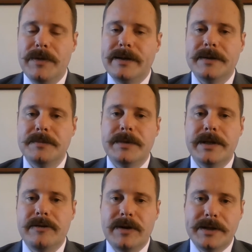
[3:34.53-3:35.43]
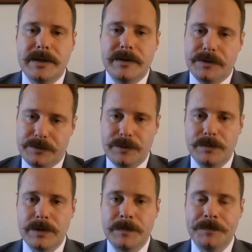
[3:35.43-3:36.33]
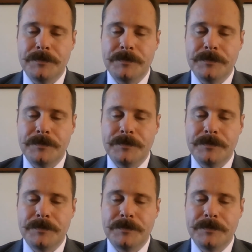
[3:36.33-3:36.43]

that doesn't mean they're alleging that you're stupid,